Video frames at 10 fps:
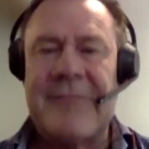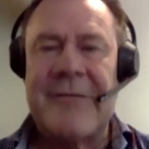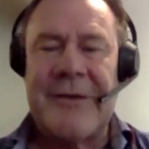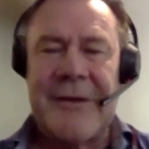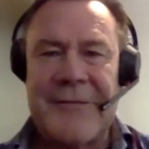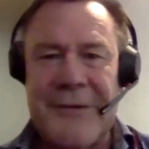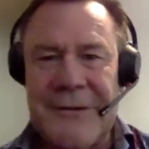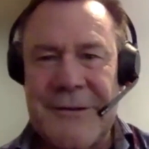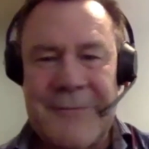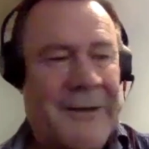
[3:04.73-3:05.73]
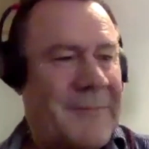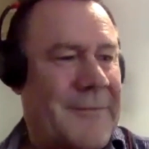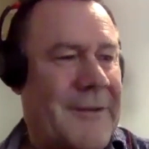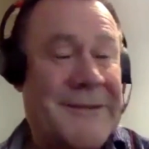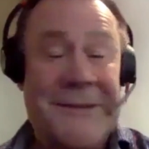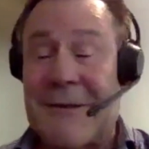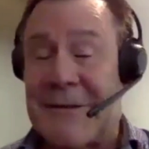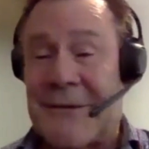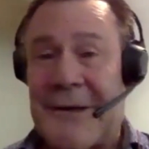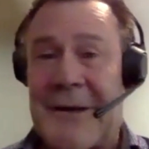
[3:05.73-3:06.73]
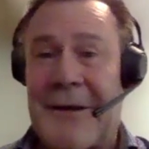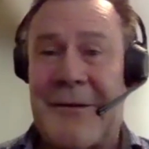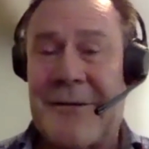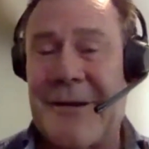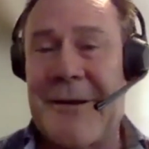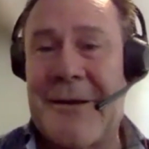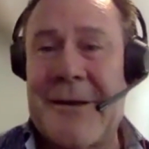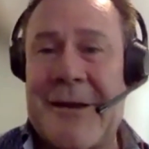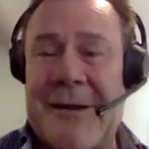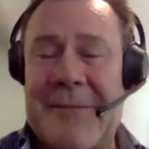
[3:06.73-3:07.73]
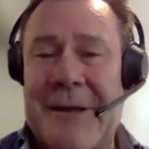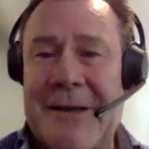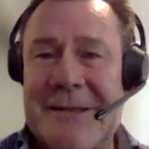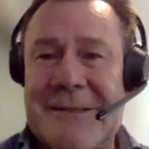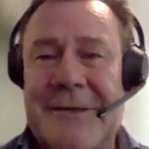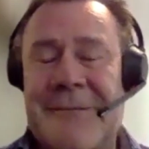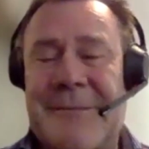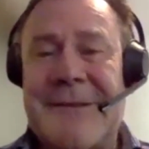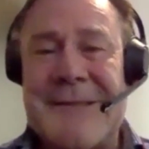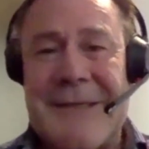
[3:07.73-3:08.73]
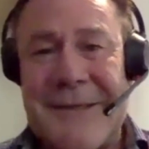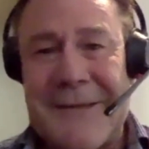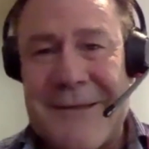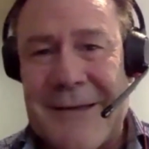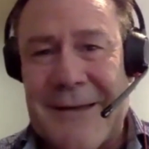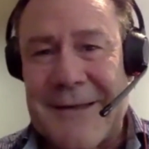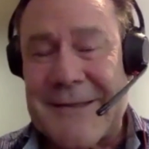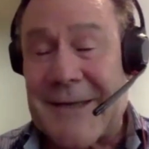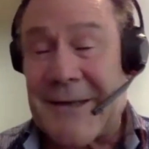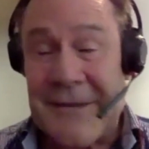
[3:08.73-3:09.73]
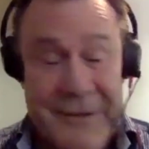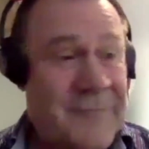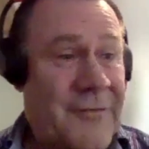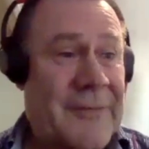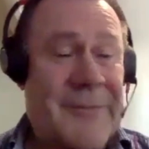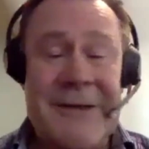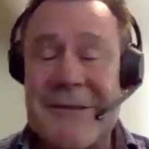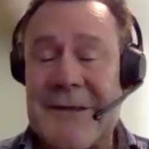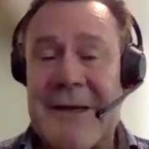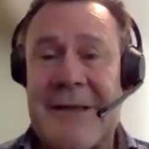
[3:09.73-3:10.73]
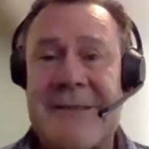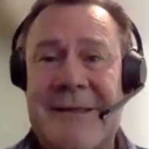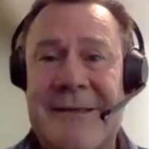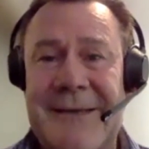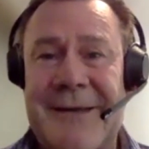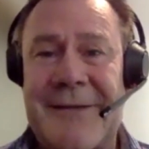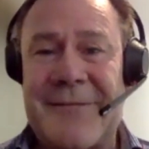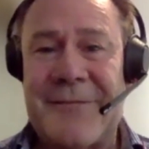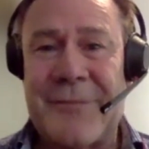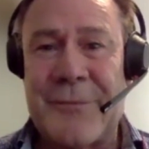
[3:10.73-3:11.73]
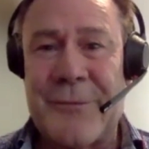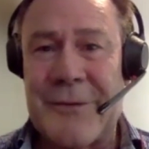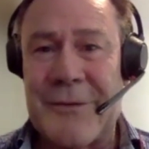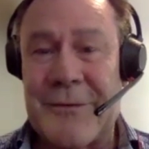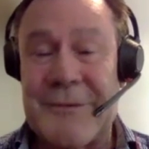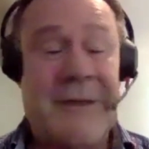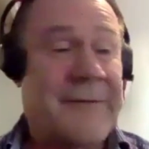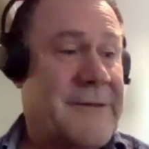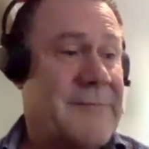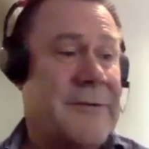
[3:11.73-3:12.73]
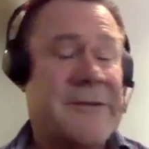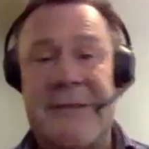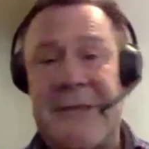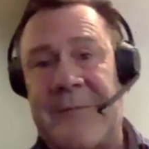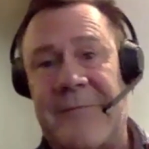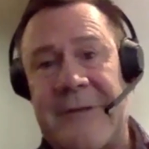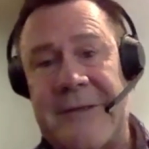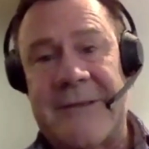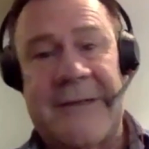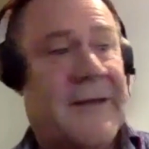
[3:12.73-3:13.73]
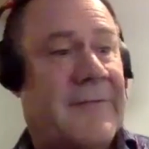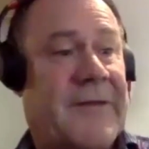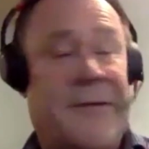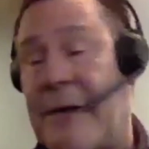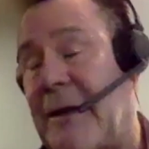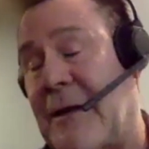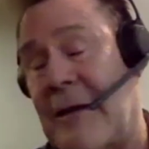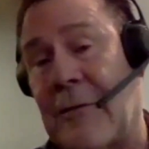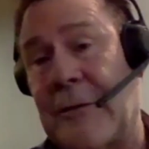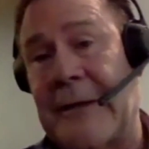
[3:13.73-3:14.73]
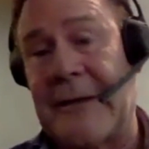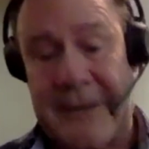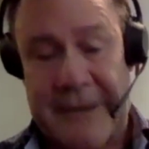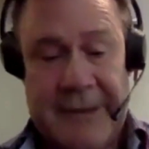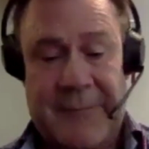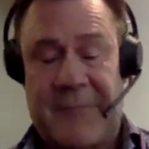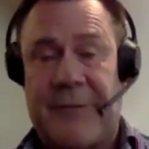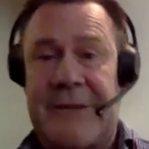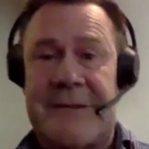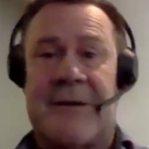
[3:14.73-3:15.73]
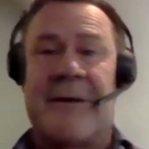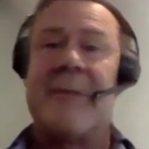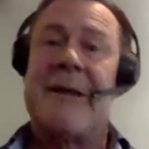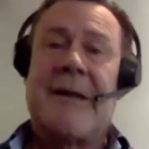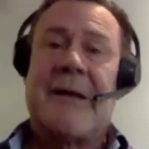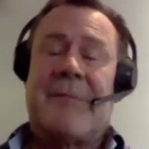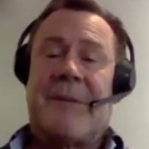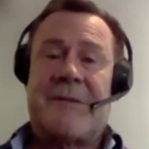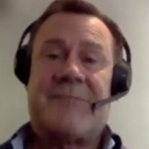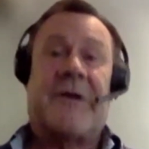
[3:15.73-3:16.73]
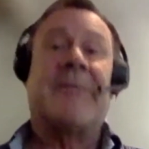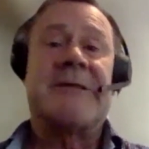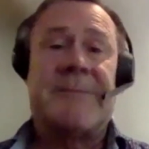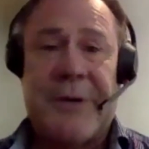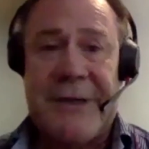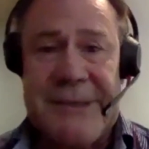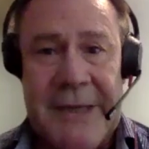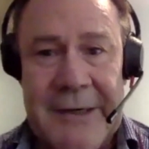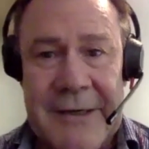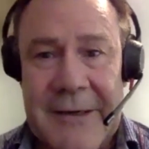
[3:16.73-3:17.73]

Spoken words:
good afternoon to you, Pip. I'd just like to echo Parky's sentiments in saying thank you very much to CASA for your generous sponsorship of this event we're holding in a couple of weeks' time. Pip, it's very much appreciated.